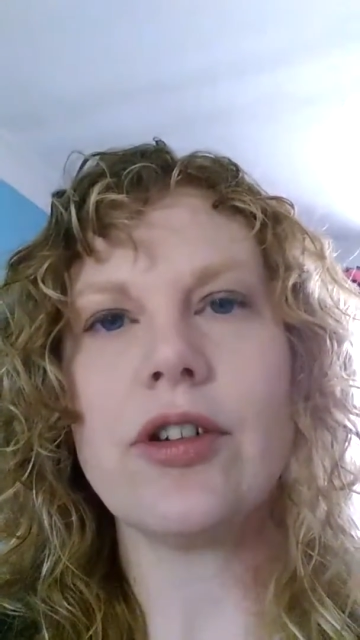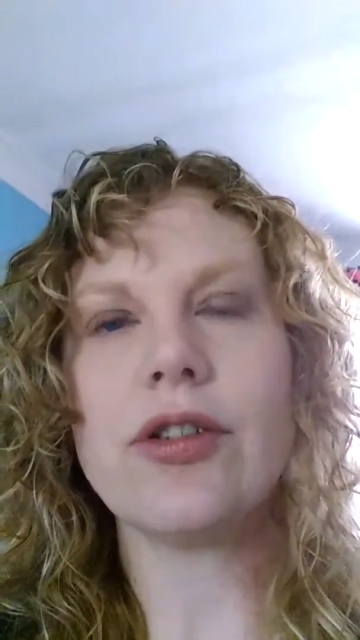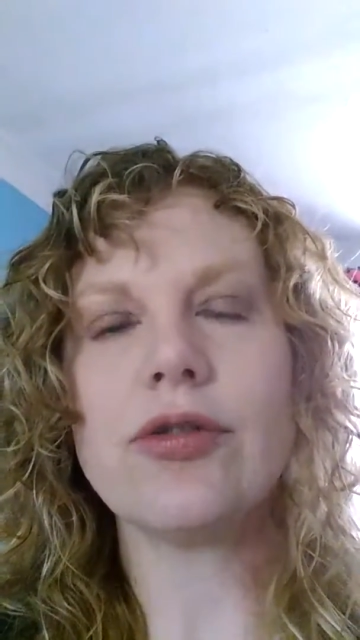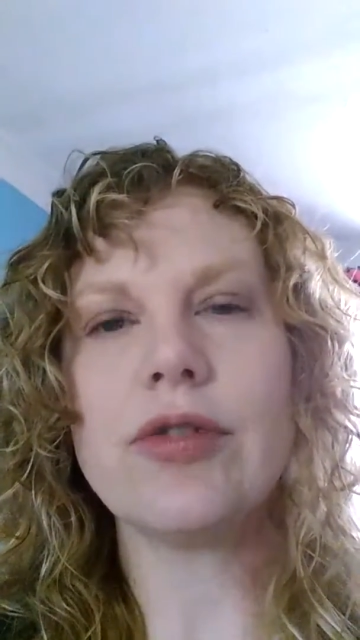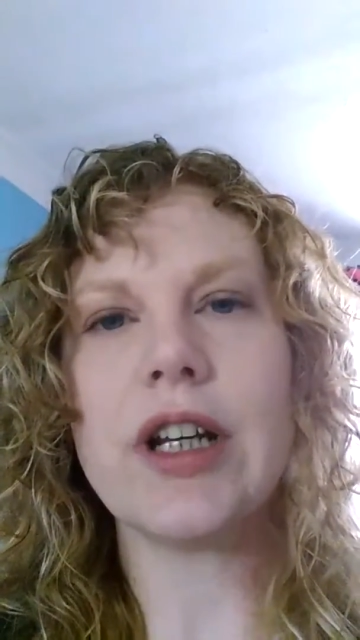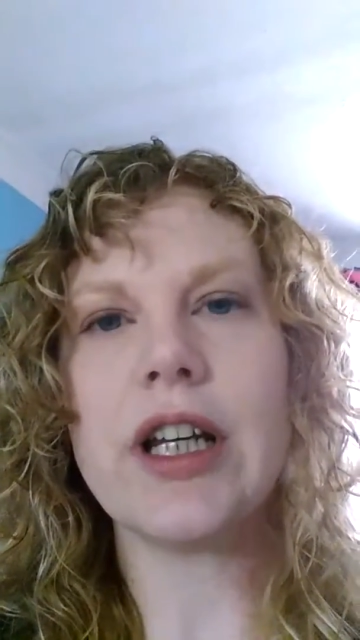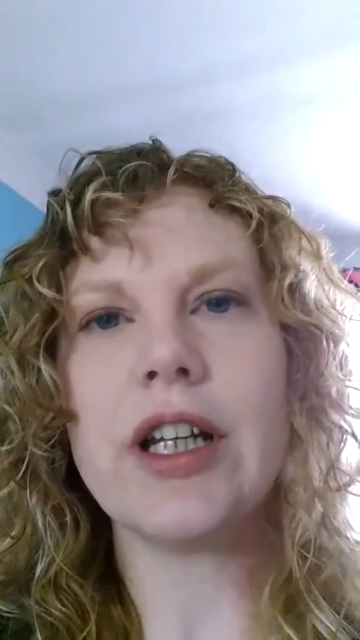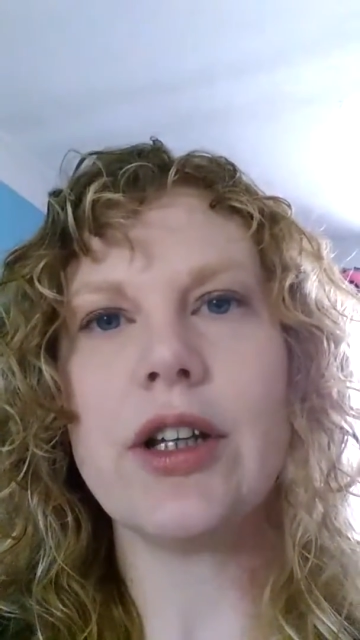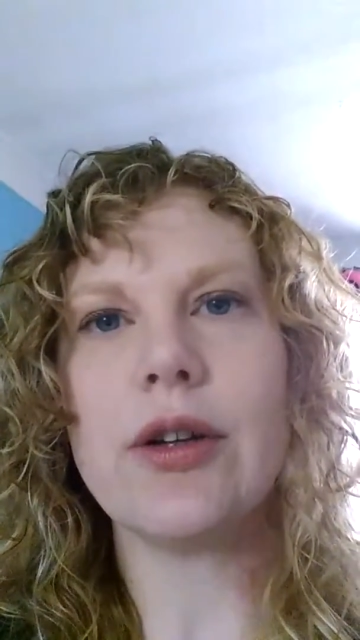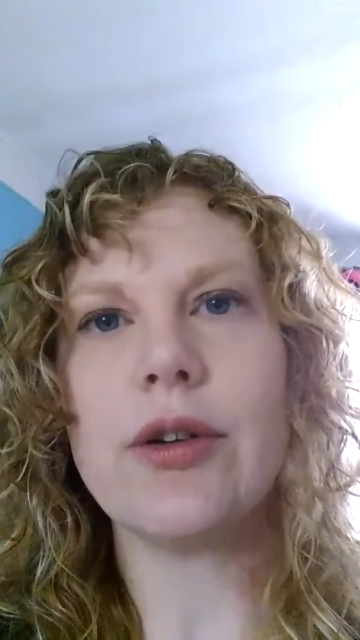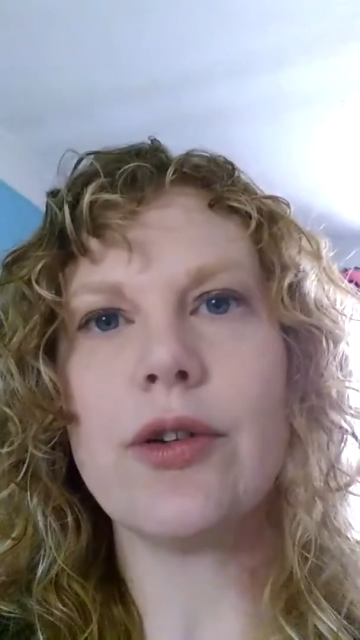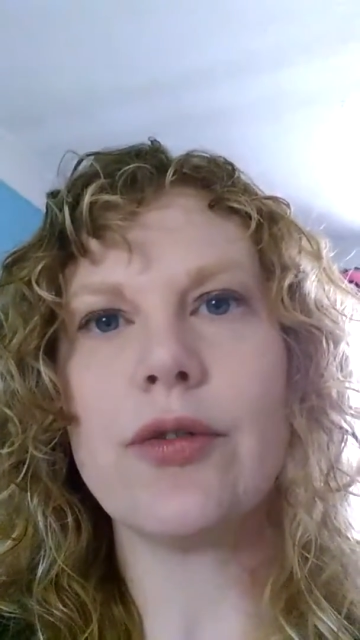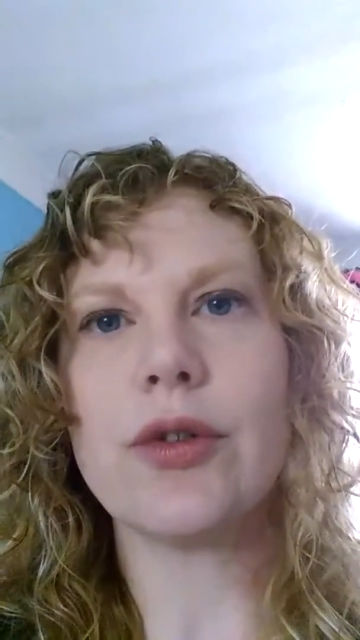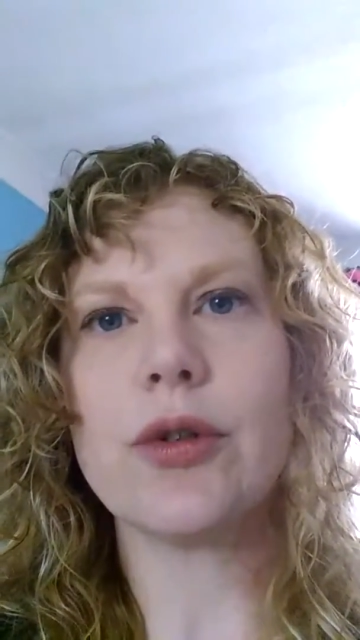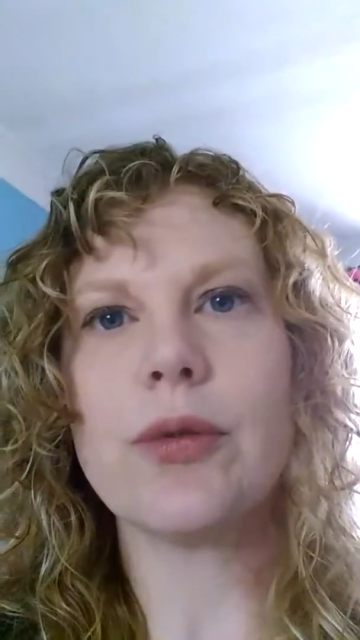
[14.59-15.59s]
is really
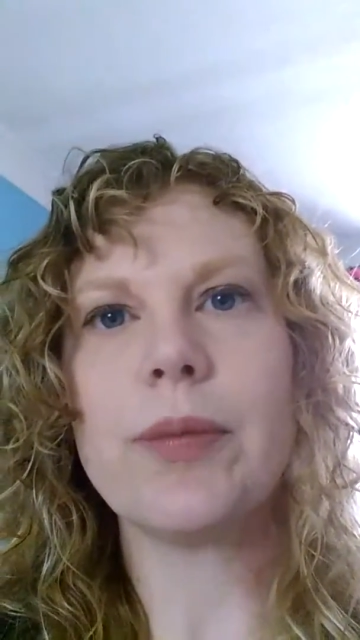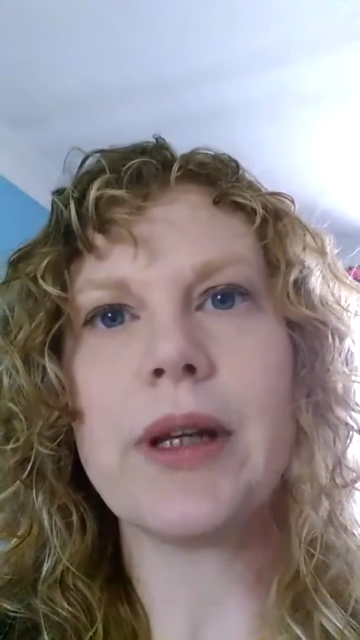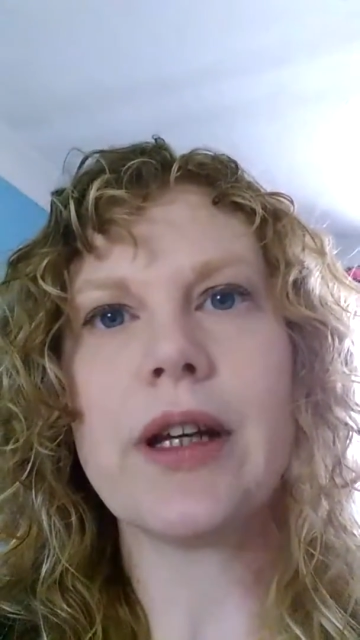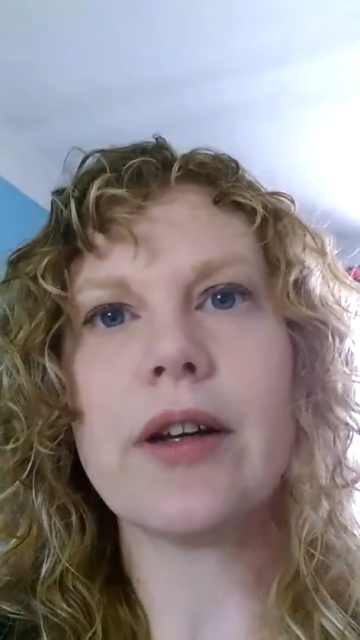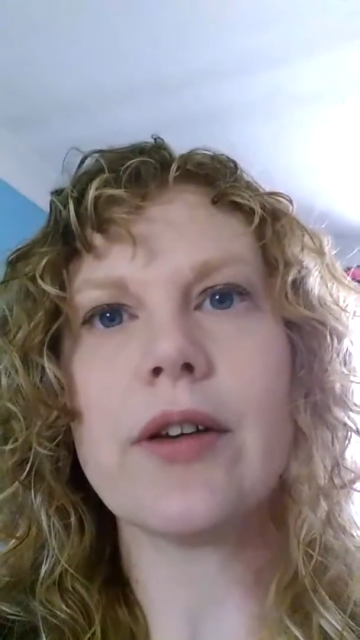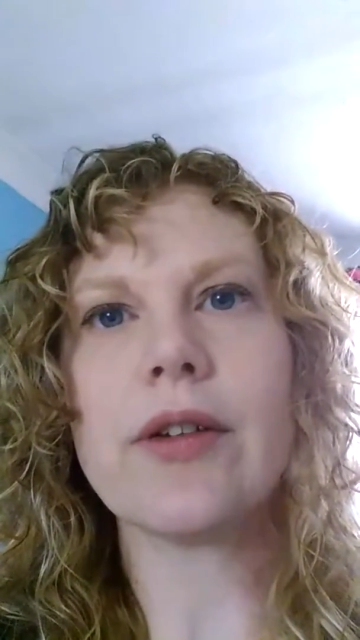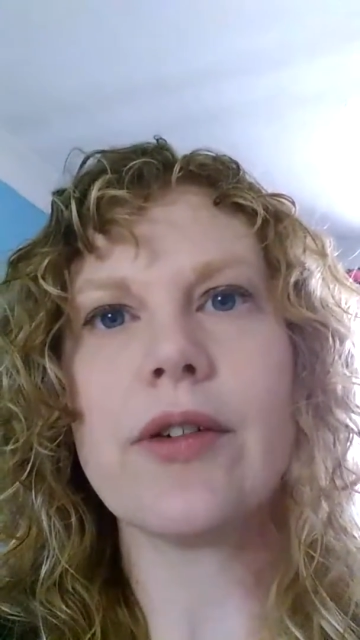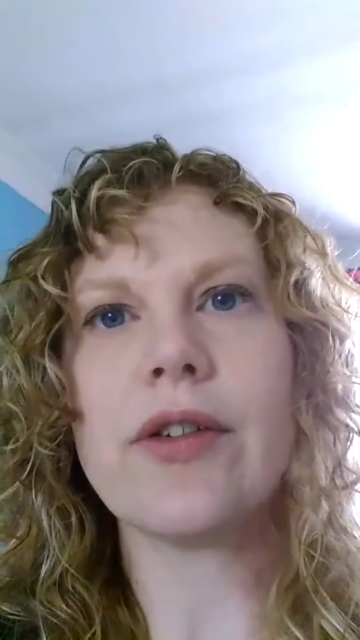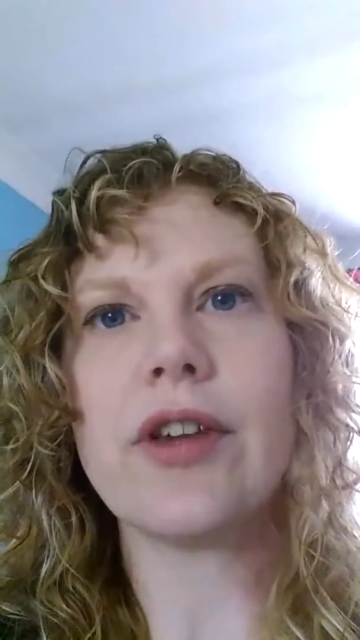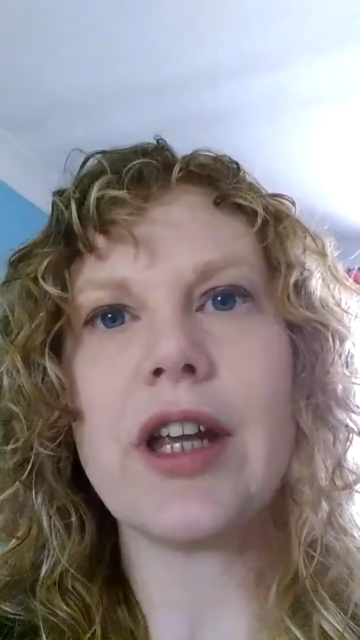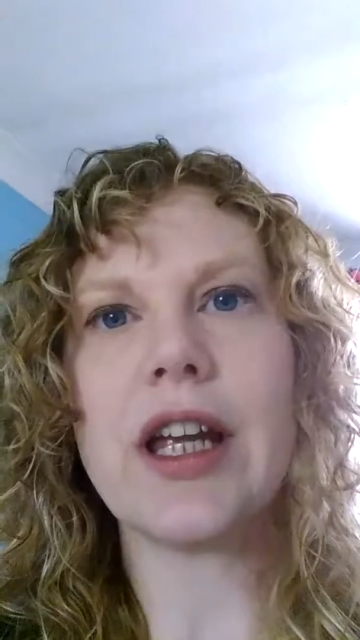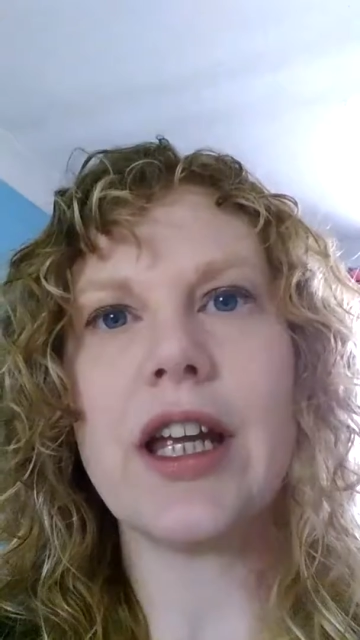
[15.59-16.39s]
useful because